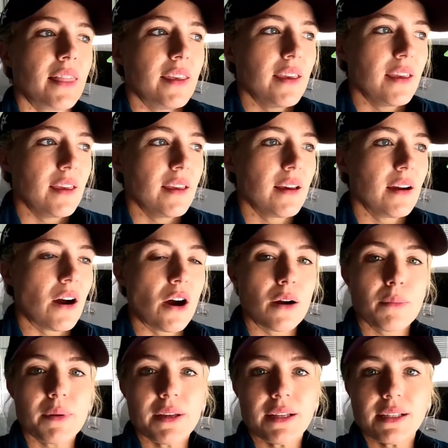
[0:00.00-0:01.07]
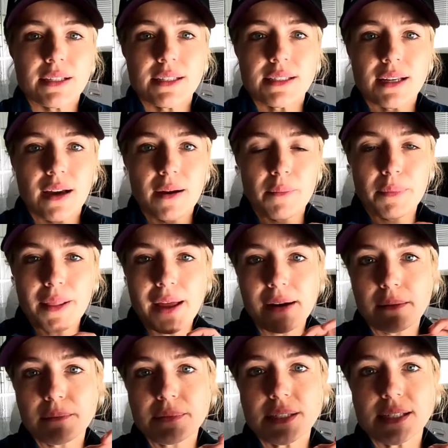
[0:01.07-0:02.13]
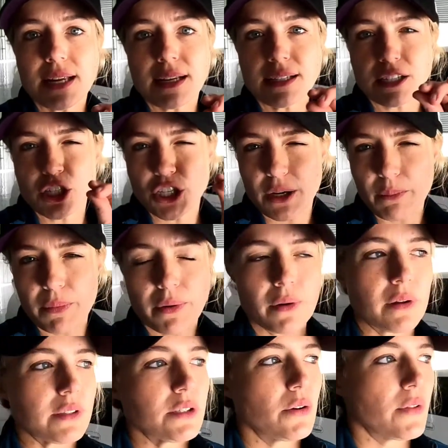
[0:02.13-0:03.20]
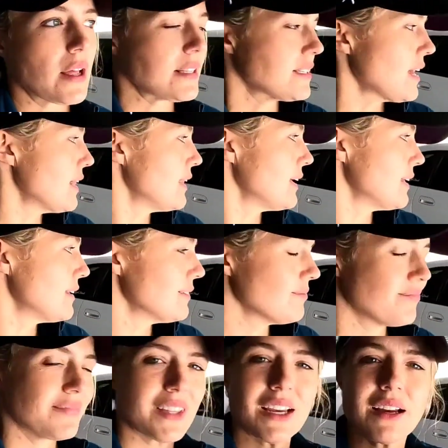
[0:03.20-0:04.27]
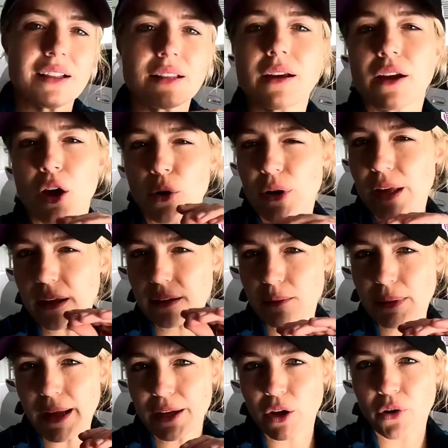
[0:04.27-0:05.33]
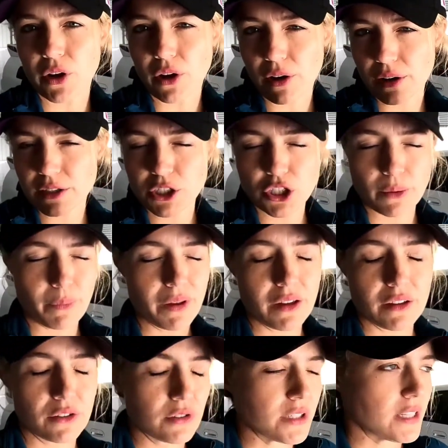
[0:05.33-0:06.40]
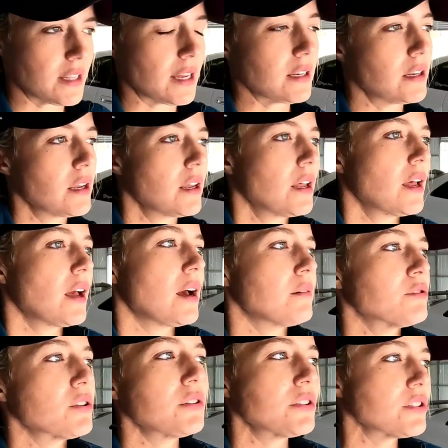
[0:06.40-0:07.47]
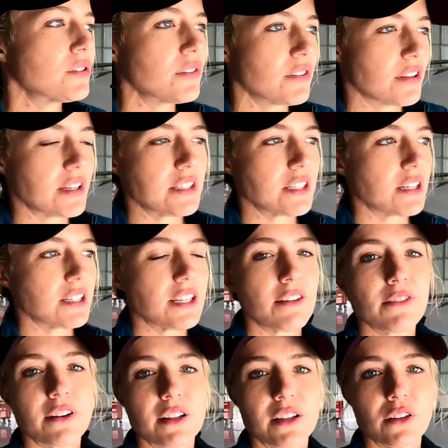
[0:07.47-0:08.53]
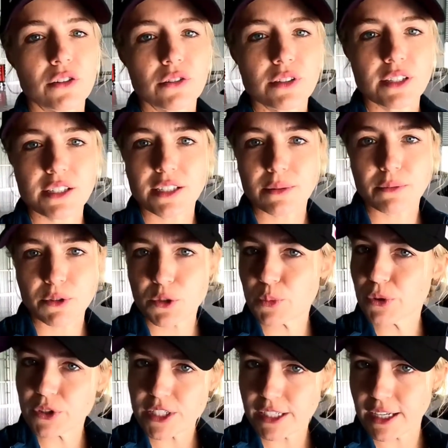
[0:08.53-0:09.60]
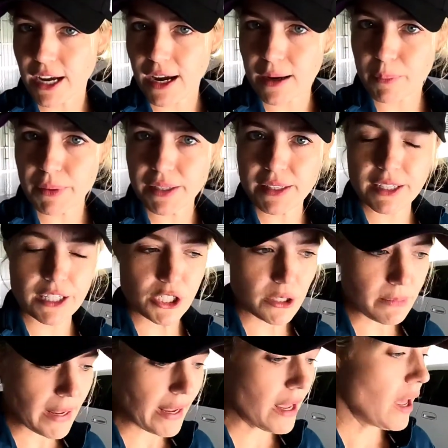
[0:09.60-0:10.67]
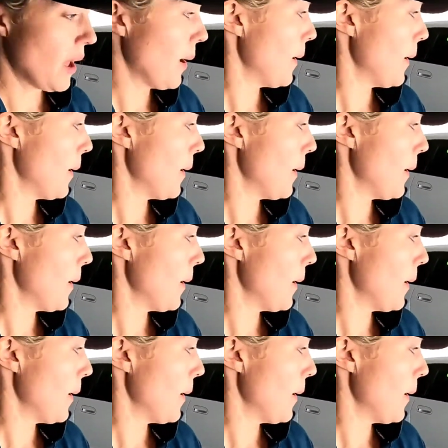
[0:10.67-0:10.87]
the RB's plenums tend to chip, so that's got like the coating, the black coating on it is chipping, and you'll see that. So there's little things that could definitely use some sprucing up in the engine bay,